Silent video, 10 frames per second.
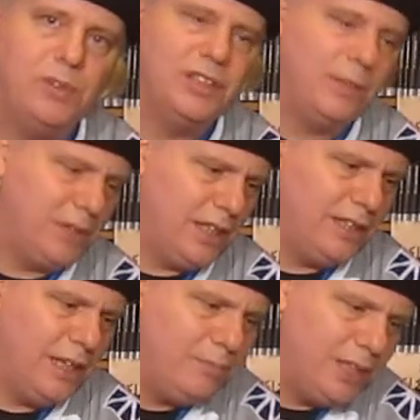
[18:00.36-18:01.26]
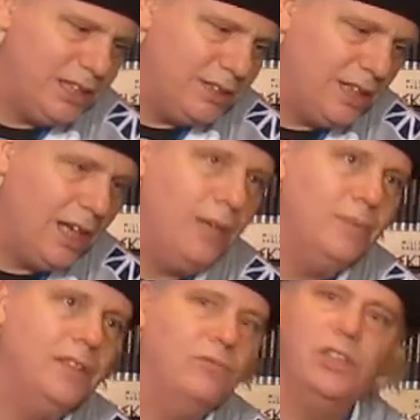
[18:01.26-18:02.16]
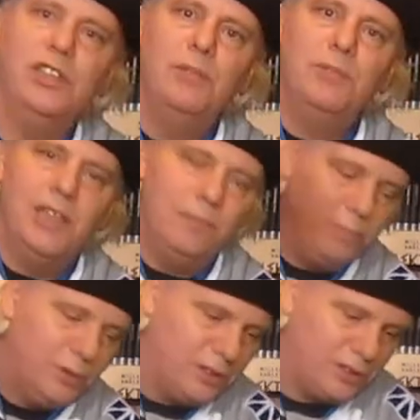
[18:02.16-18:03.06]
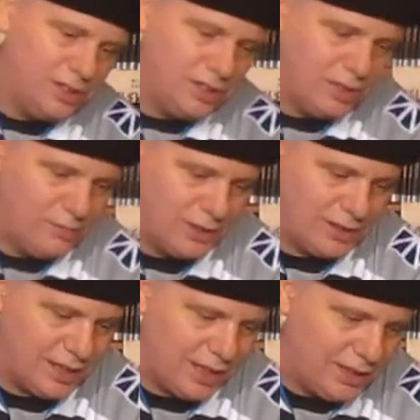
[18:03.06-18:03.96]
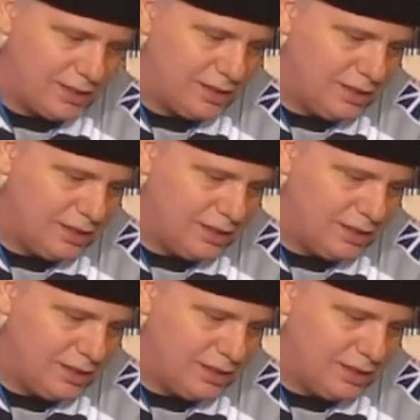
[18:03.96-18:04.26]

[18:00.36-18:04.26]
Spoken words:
stepping on that many a time, to reach up to get books and stuff like that.